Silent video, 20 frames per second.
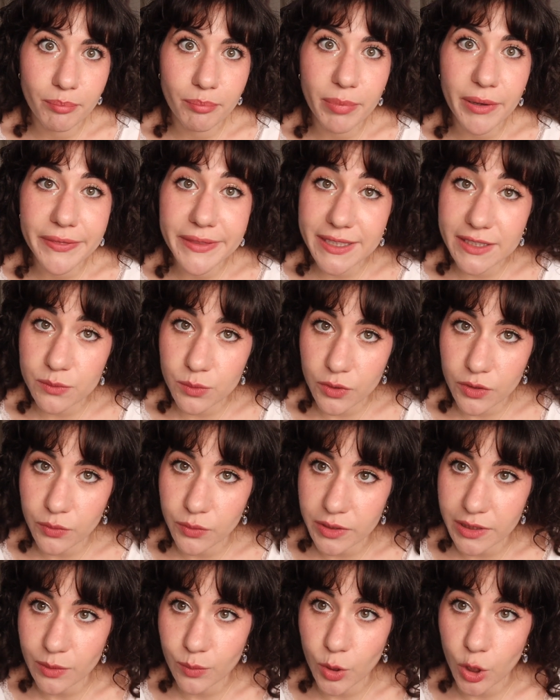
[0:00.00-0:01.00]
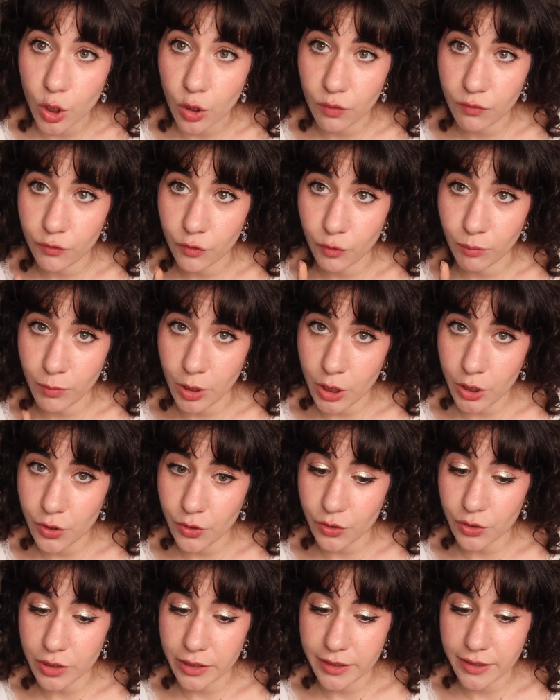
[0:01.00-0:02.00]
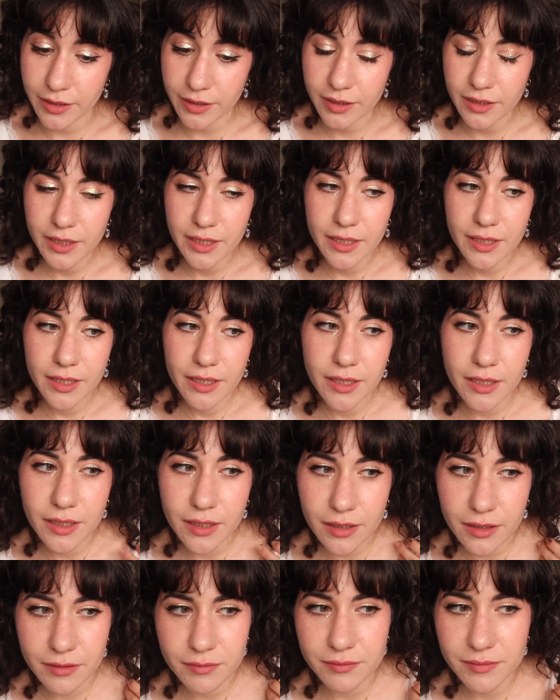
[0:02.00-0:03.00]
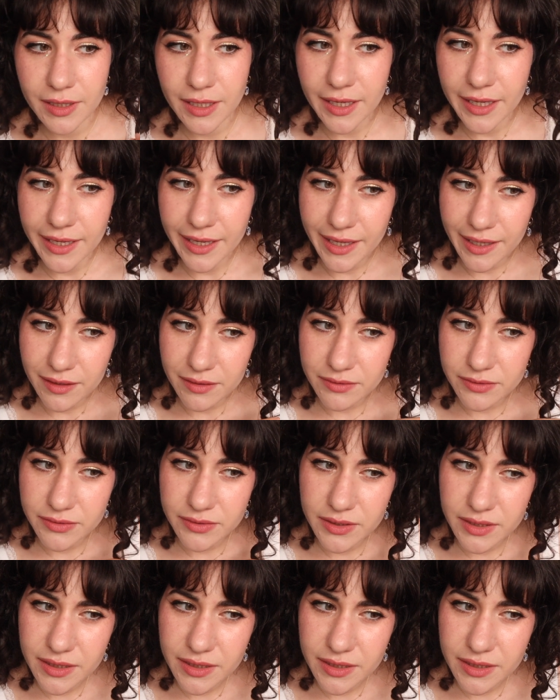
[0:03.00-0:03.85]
but these work really well for my curly hair. I have